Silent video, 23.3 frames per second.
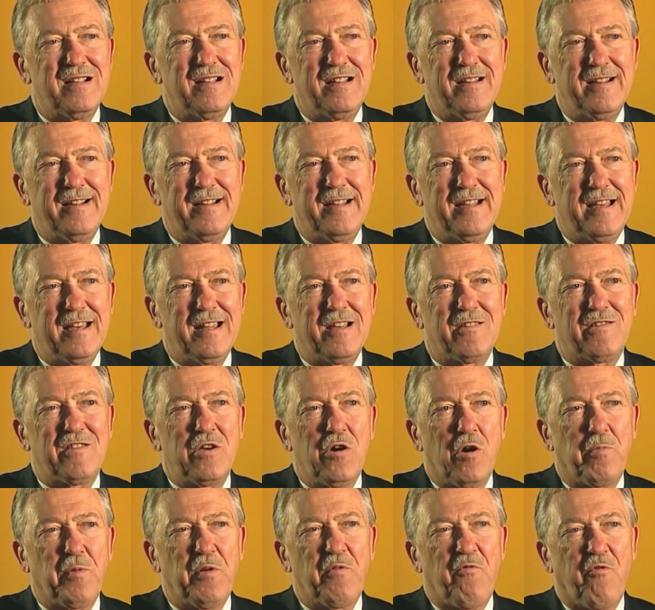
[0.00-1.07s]
uh, and at
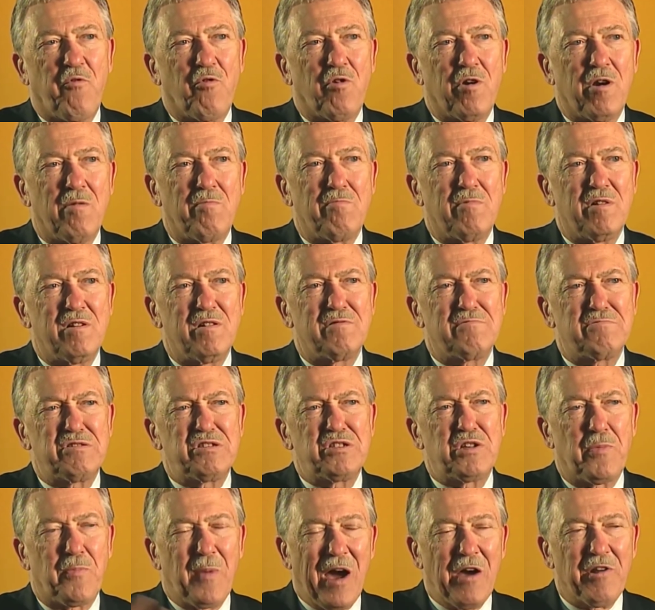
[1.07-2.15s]
the open forum, uh,
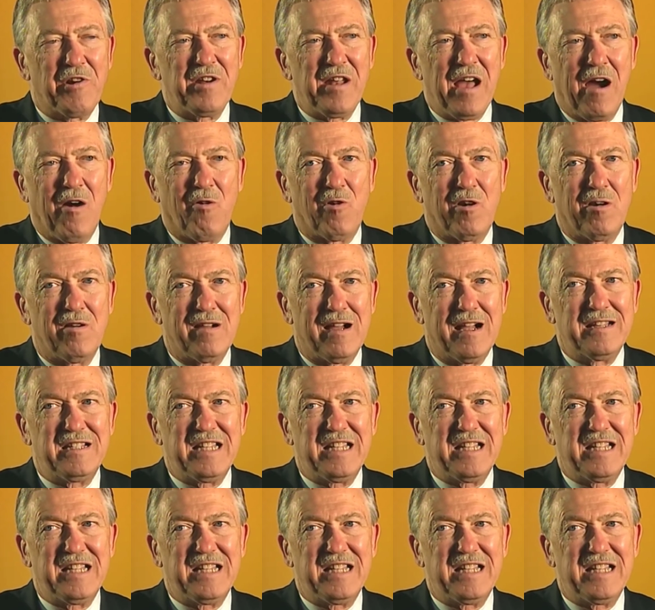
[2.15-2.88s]
it's about an hour.